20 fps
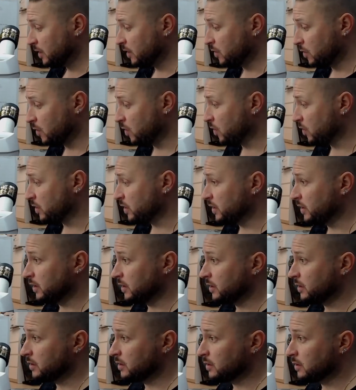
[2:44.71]
or
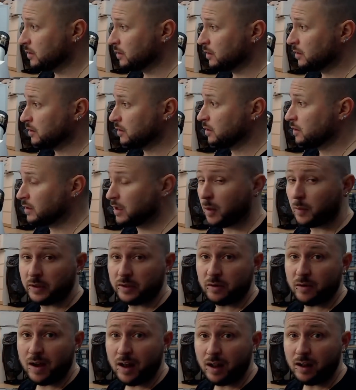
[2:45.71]
the
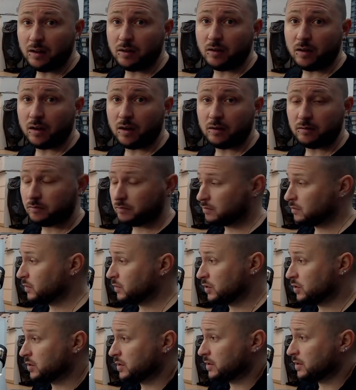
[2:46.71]
WL or
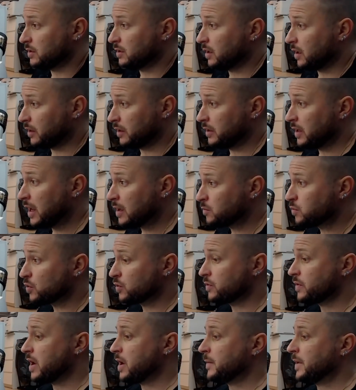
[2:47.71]
just another NAND
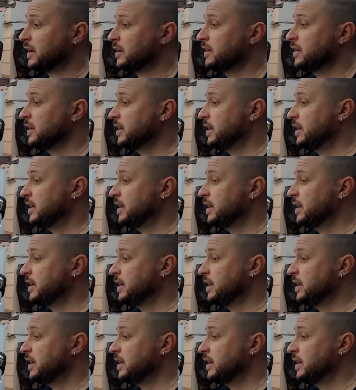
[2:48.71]
programmer,